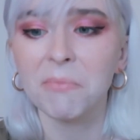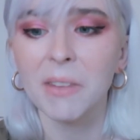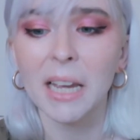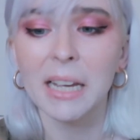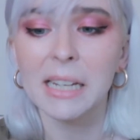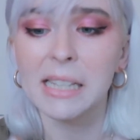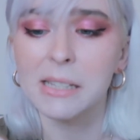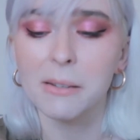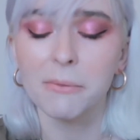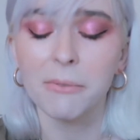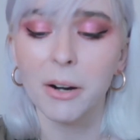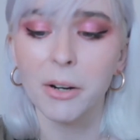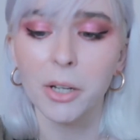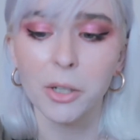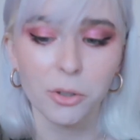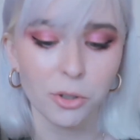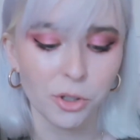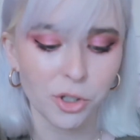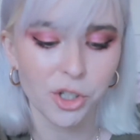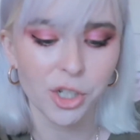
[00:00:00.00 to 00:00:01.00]
It's a very
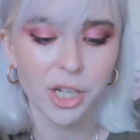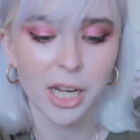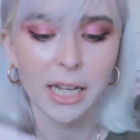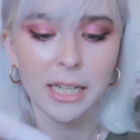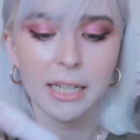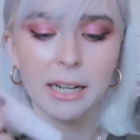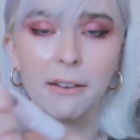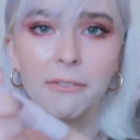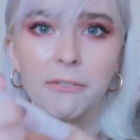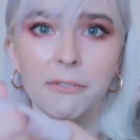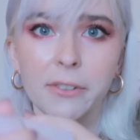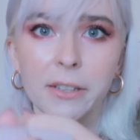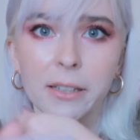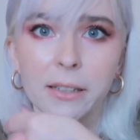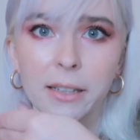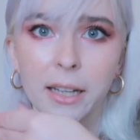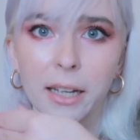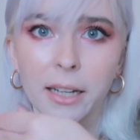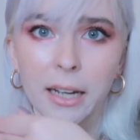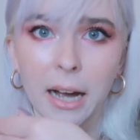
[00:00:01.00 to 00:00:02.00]
good shade. I feel
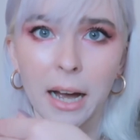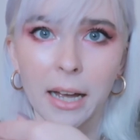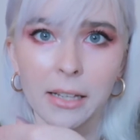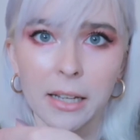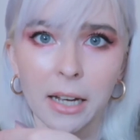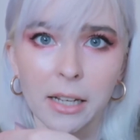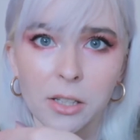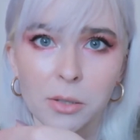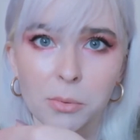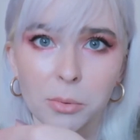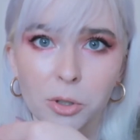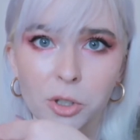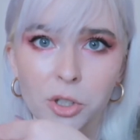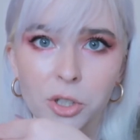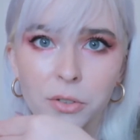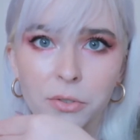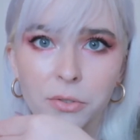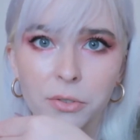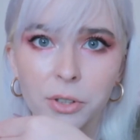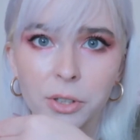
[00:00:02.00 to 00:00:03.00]
like I swatch
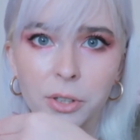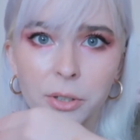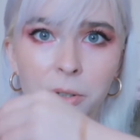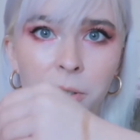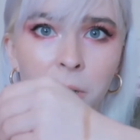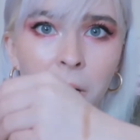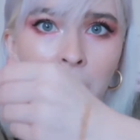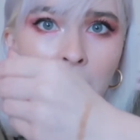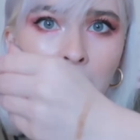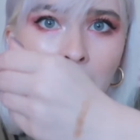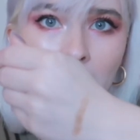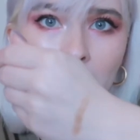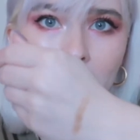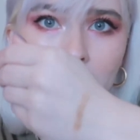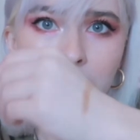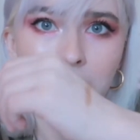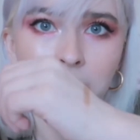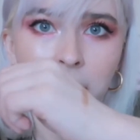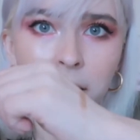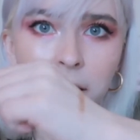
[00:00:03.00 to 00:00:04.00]
it for you. I
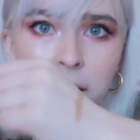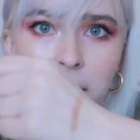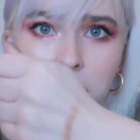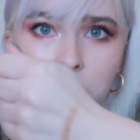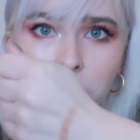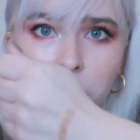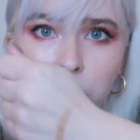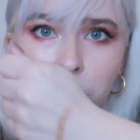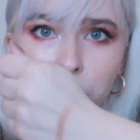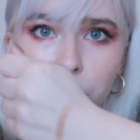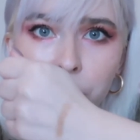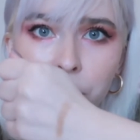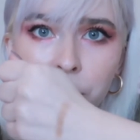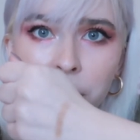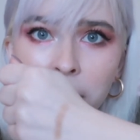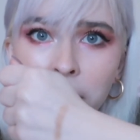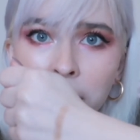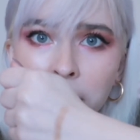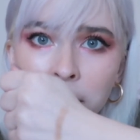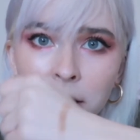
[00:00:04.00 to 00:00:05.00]
feel like it's a good
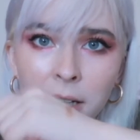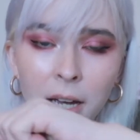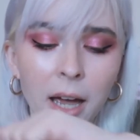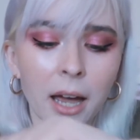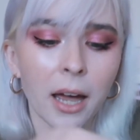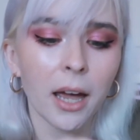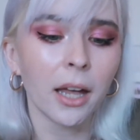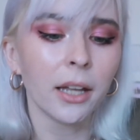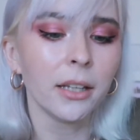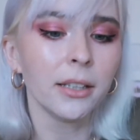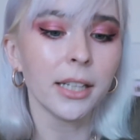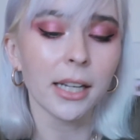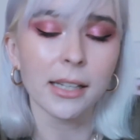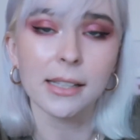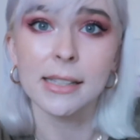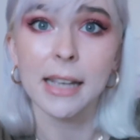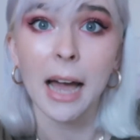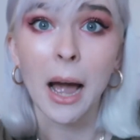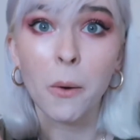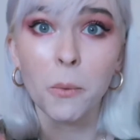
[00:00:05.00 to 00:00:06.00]
shade, and yes,
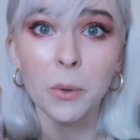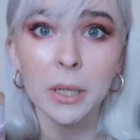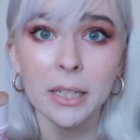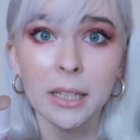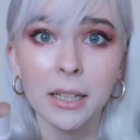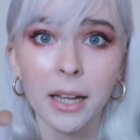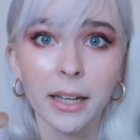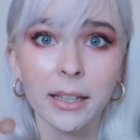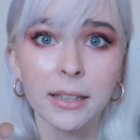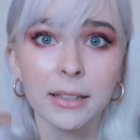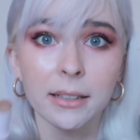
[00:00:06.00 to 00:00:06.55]
I really like